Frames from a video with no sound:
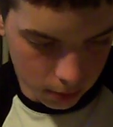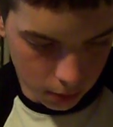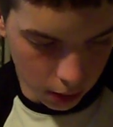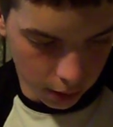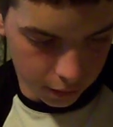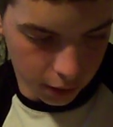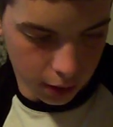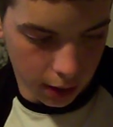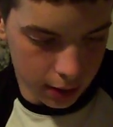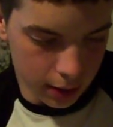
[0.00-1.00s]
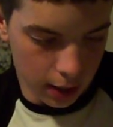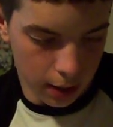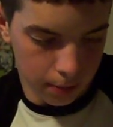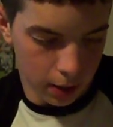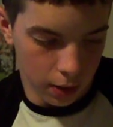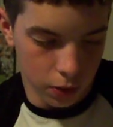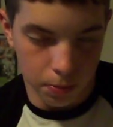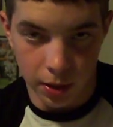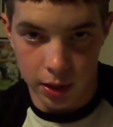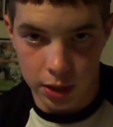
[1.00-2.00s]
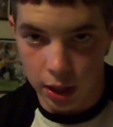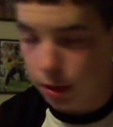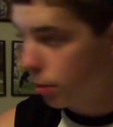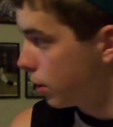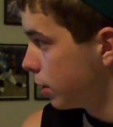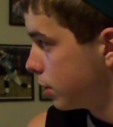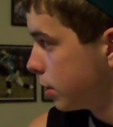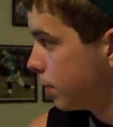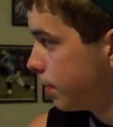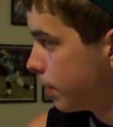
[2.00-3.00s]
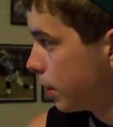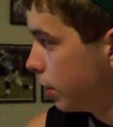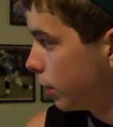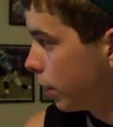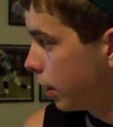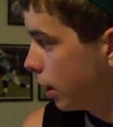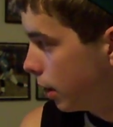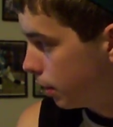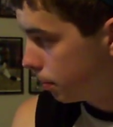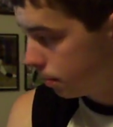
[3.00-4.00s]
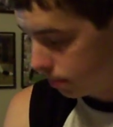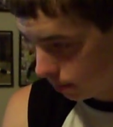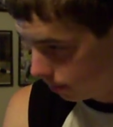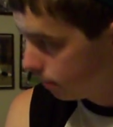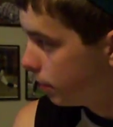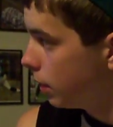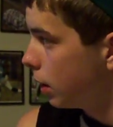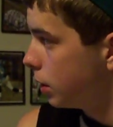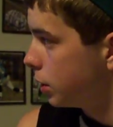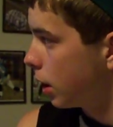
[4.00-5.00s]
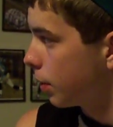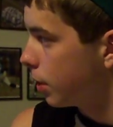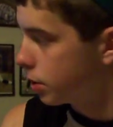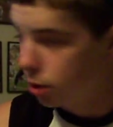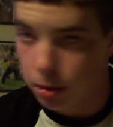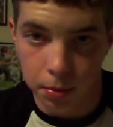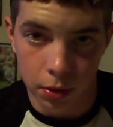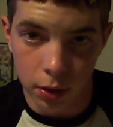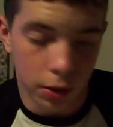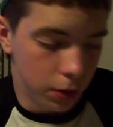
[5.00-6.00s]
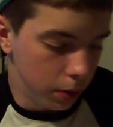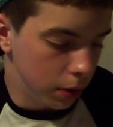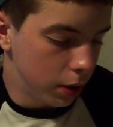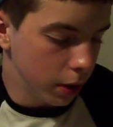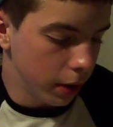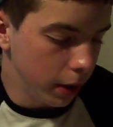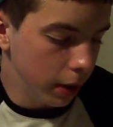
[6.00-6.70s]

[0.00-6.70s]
Alright, for today's game, the Eagles play the Jaguars. Right now, the Jaguars are up 32-30.